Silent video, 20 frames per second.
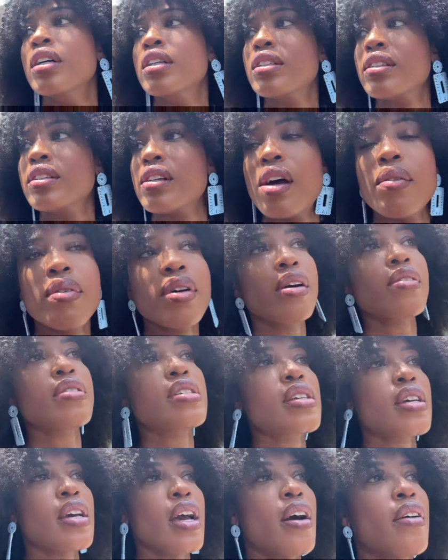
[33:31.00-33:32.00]
So we're gonna
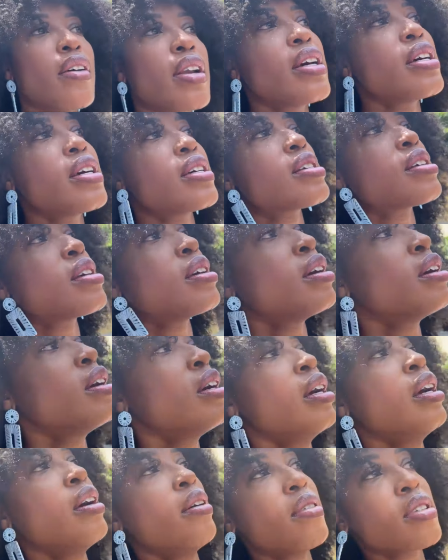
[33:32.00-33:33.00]
see how it is.
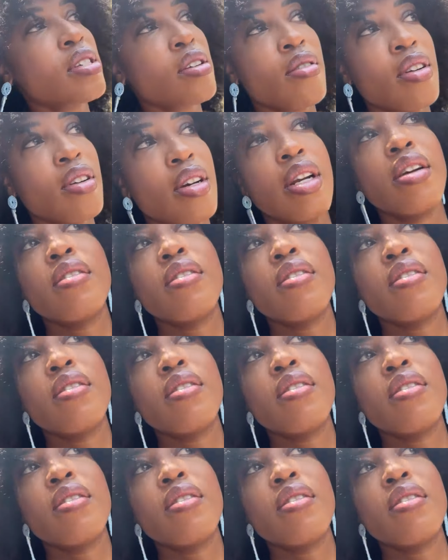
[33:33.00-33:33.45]
What's going on